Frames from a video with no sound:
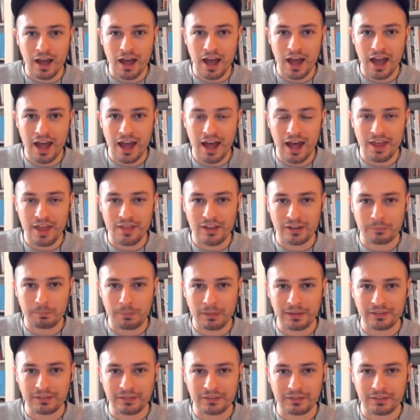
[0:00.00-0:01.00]
There's
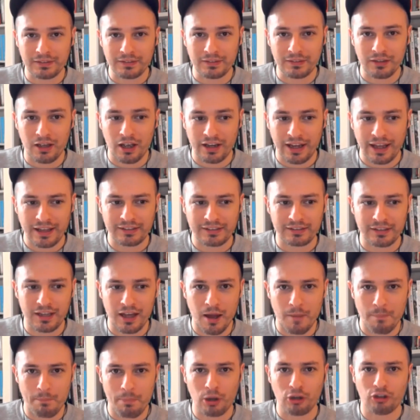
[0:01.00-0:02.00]
been, I guess,
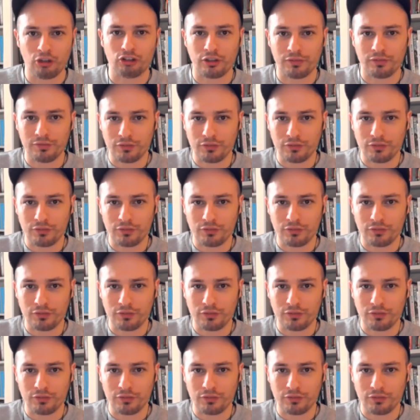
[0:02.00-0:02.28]
a bunch